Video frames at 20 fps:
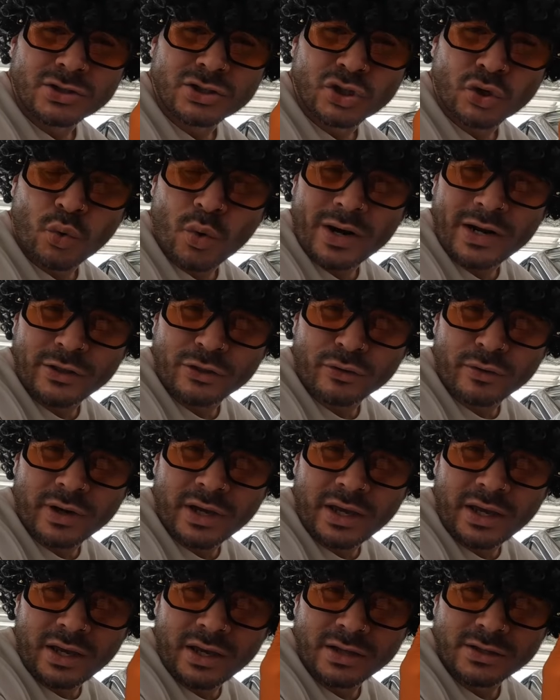
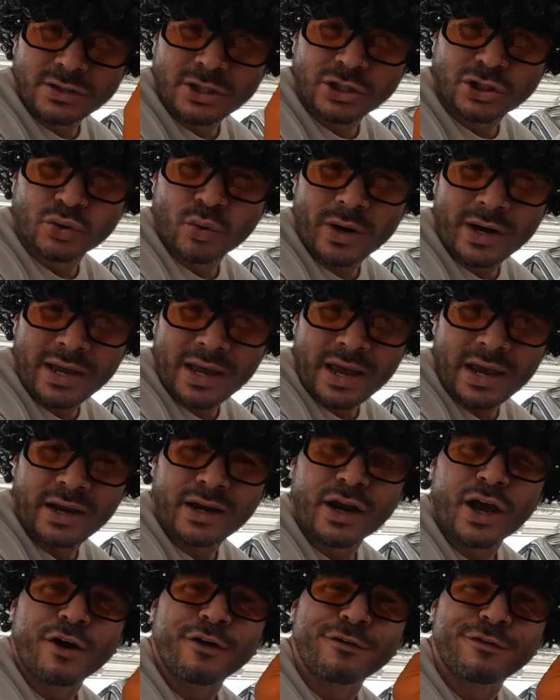23 to 28
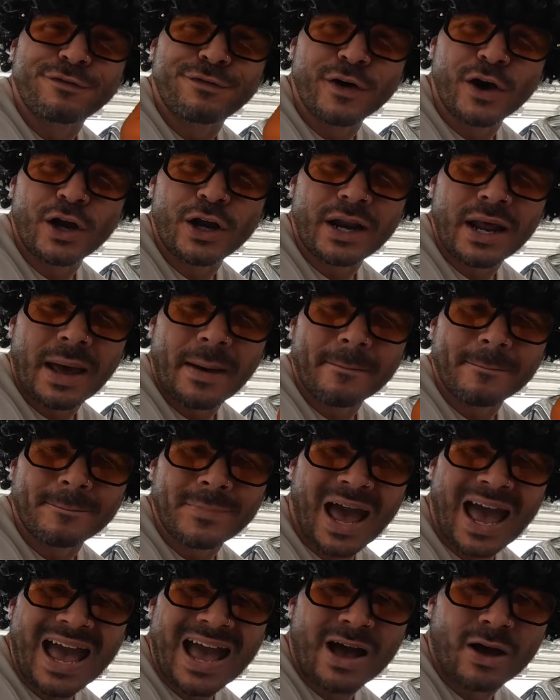
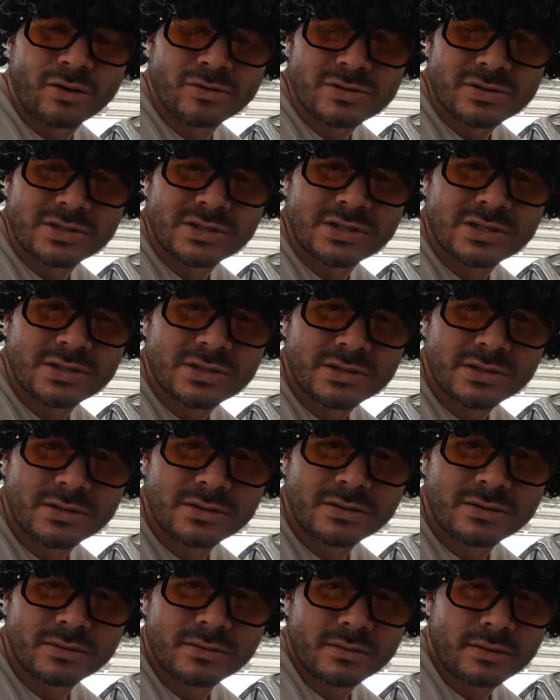foot-pounds.
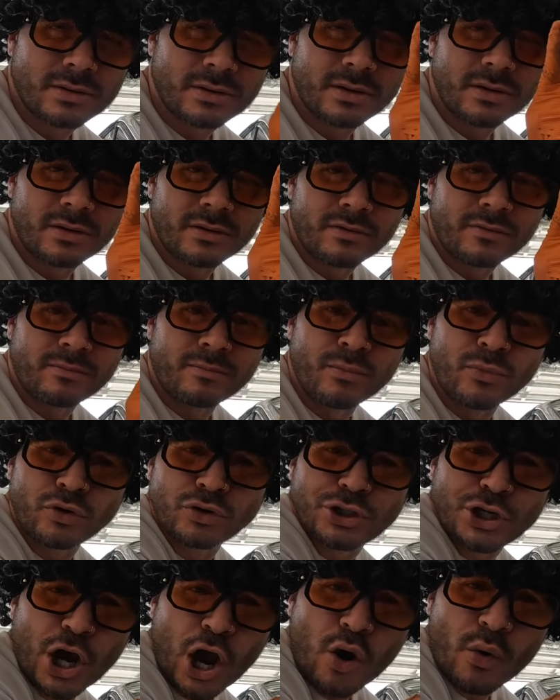
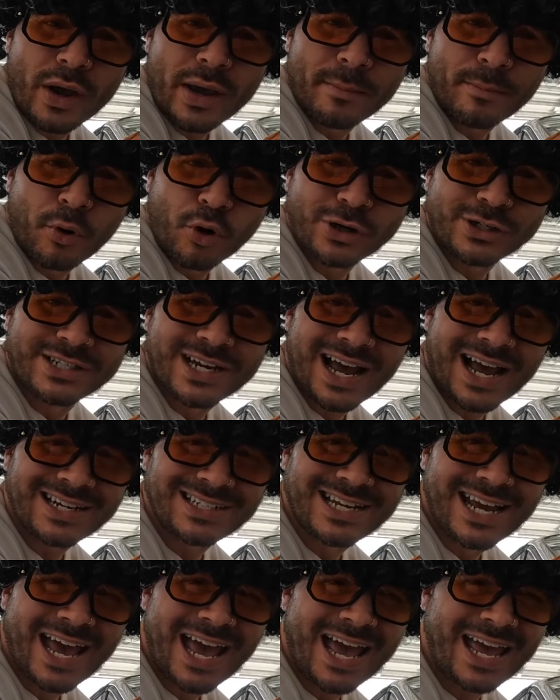Mucho
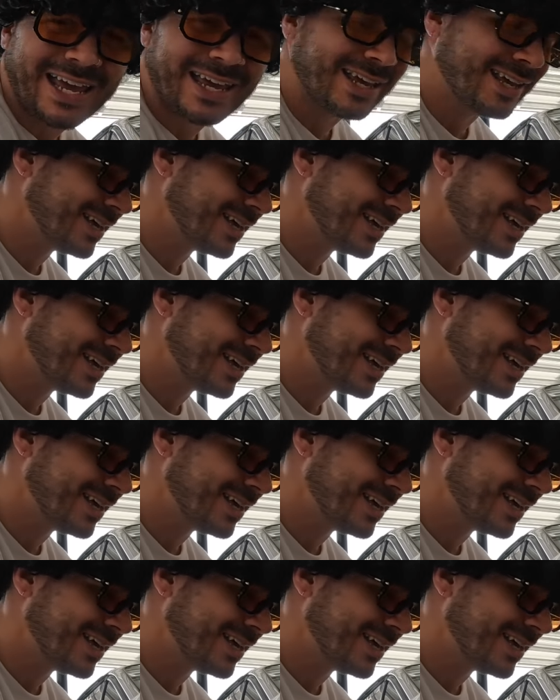importante.